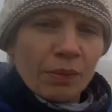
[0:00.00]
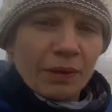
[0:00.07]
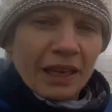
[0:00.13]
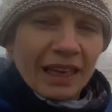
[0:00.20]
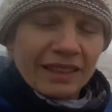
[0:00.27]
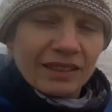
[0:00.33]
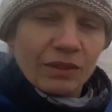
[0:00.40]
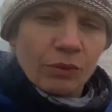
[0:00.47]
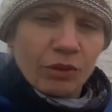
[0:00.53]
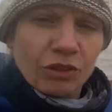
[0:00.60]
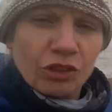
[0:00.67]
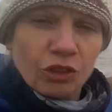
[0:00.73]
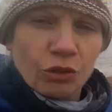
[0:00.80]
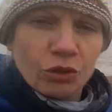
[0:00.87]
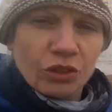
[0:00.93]
I'm getting with
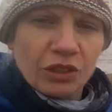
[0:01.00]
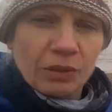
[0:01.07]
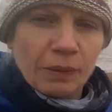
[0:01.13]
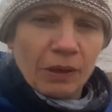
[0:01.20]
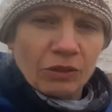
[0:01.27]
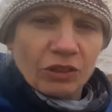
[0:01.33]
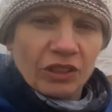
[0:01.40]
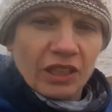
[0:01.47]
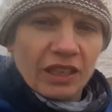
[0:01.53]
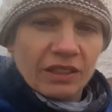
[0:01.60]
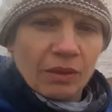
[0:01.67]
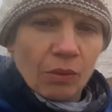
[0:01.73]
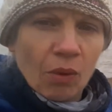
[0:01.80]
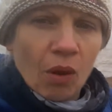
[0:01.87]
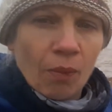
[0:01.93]
the shorter exposures
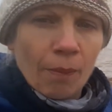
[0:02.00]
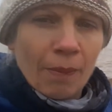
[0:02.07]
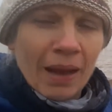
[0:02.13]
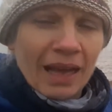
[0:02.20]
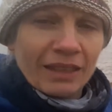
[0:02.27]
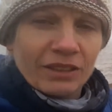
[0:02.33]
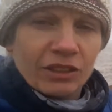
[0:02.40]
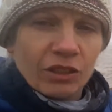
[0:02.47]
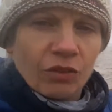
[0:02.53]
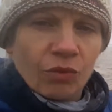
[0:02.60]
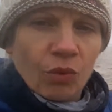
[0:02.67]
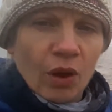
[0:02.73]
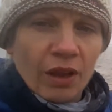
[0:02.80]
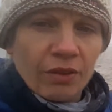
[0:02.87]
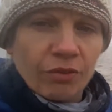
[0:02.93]
is a, a mass
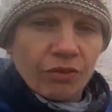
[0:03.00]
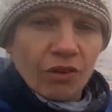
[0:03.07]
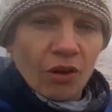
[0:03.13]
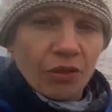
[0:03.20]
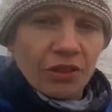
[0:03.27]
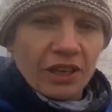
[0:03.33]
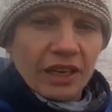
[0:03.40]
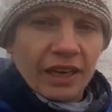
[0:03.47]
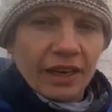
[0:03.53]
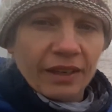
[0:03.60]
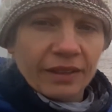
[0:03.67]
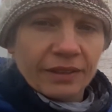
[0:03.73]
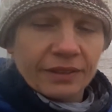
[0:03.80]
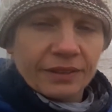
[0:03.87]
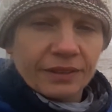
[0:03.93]
of white froth
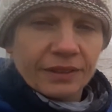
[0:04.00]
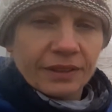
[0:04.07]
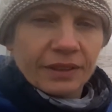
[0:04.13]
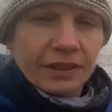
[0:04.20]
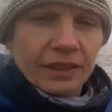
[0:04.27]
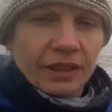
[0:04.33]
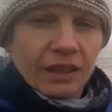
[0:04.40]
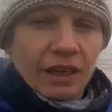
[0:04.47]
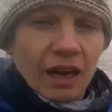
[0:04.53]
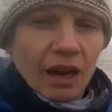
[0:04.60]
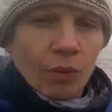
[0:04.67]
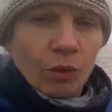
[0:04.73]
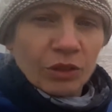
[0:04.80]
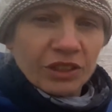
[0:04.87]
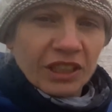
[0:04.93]
here.
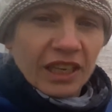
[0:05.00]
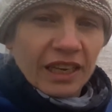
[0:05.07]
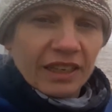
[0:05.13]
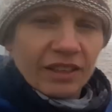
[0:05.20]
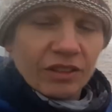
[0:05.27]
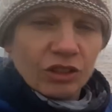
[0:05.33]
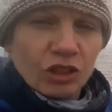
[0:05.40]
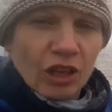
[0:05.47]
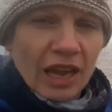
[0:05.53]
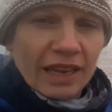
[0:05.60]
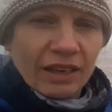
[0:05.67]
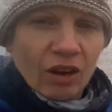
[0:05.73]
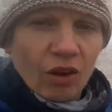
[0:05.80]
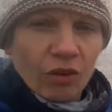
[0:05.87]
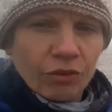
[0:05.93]
I wasn't getting the
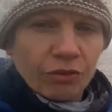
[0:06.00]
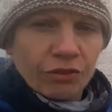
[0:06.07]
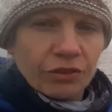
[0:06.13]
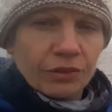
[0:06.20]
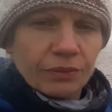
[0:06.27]
drain off.